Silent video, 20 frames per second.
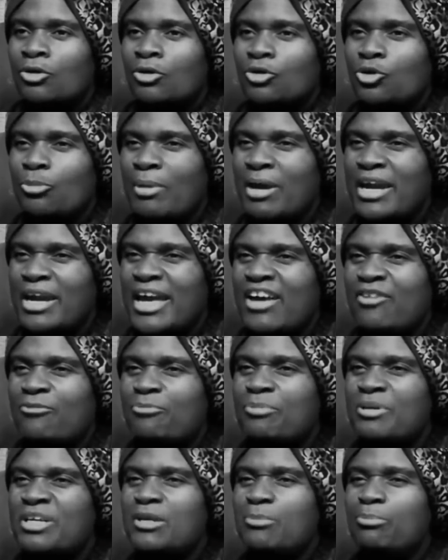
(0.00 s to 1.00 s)
You may have
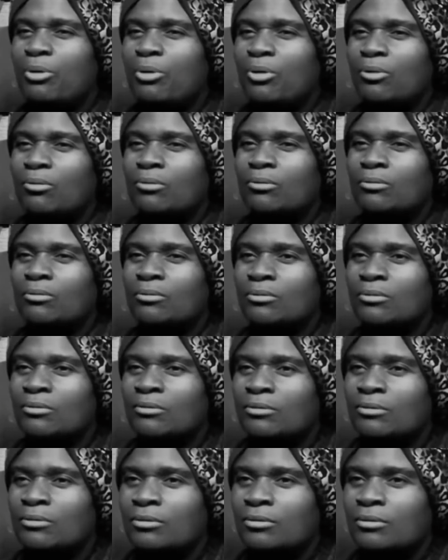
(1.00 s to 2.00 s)
people
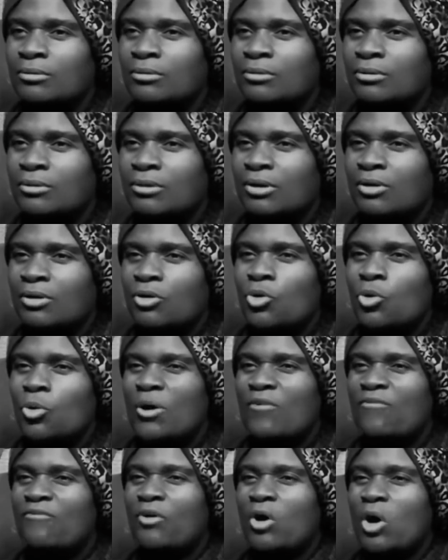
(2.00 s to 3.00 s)
who
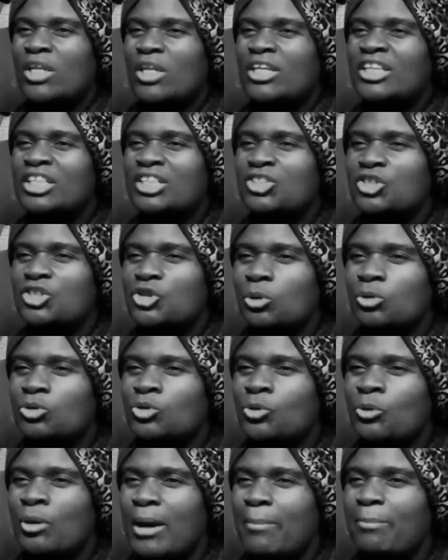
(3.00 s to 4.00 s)
have fallen into your
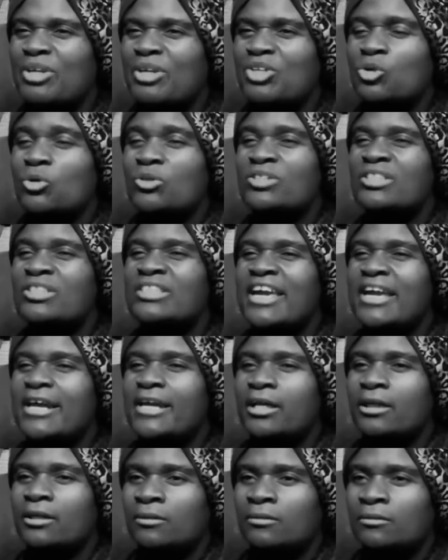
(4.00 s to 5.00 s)
trap and your
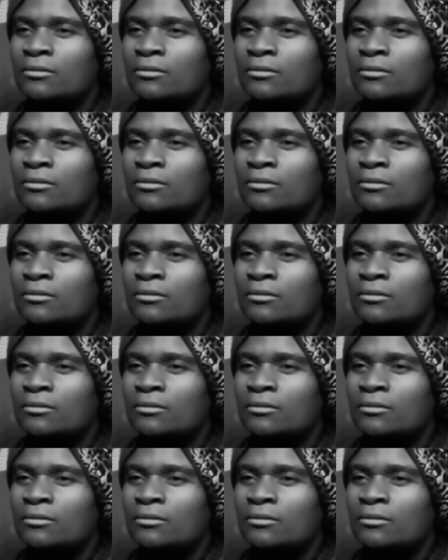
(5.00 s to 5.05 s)
snare,